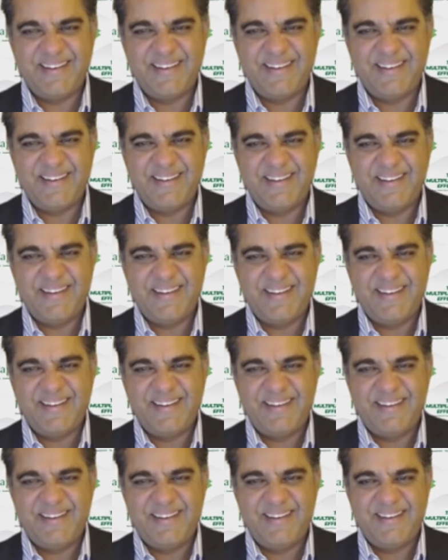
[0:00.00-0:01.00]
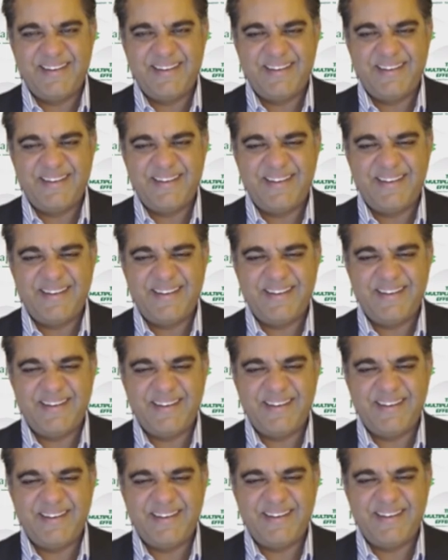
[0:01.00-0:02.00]

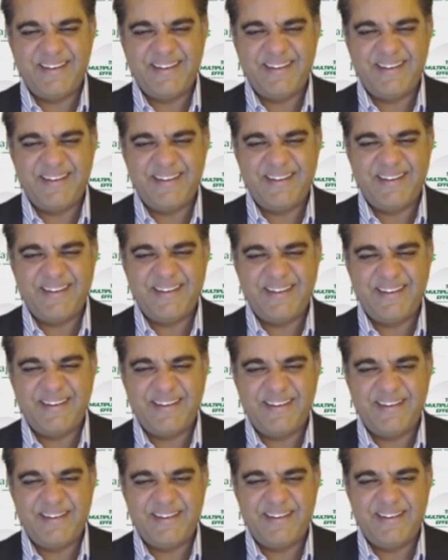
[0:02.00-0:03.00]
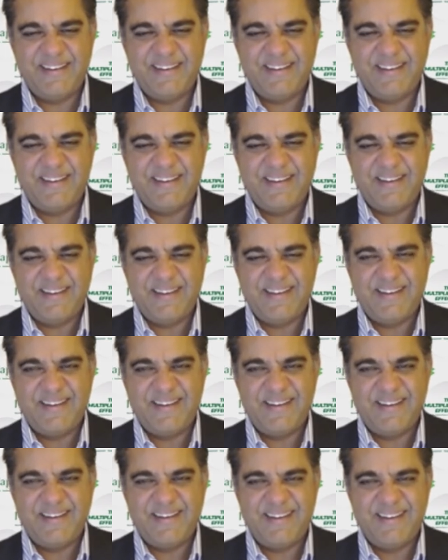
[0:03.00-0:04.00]

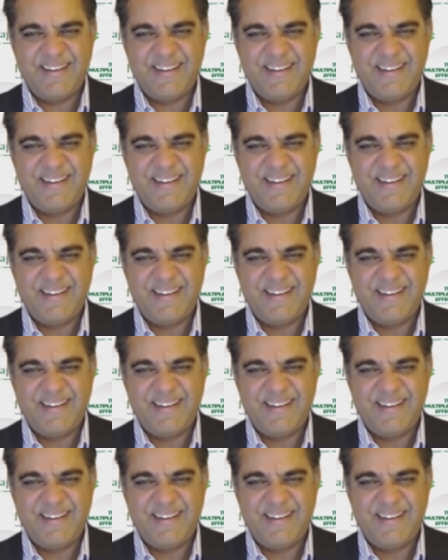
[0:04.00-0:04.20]
[no speech]